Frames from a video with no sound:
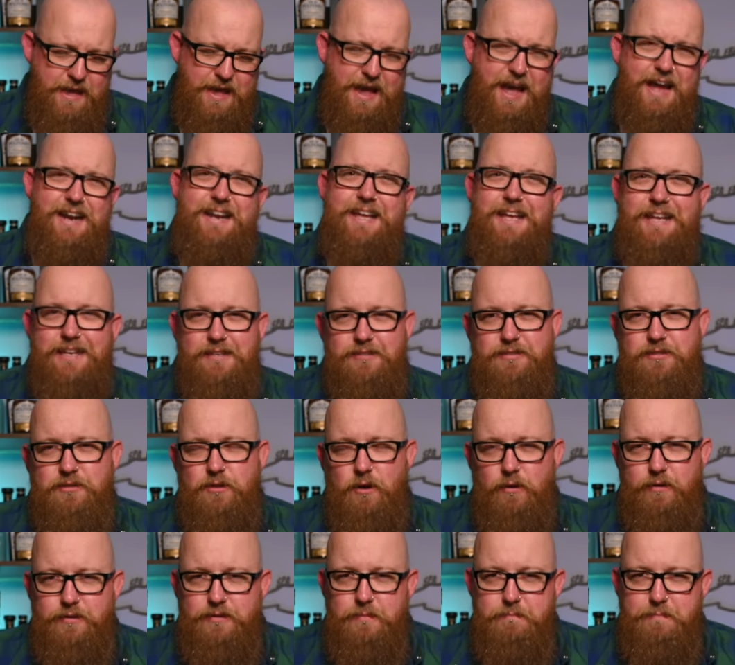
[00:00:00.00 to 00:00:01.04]
and it is
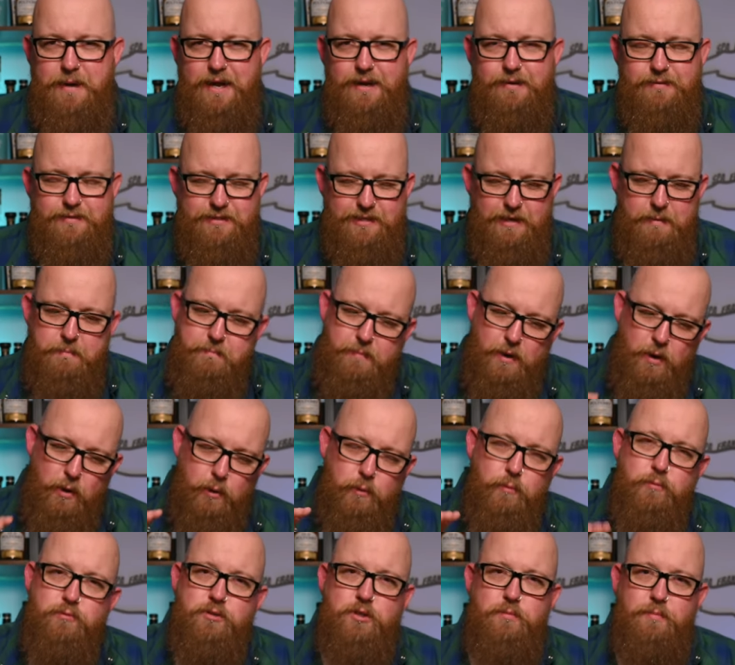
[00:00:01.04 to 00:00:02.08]
starting to balance it. But
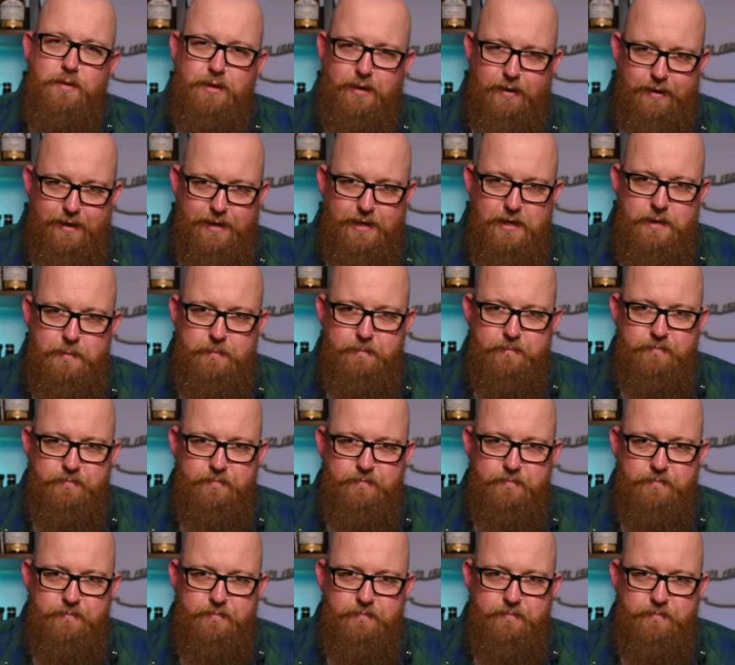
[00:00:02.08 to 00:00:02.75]
ultimately,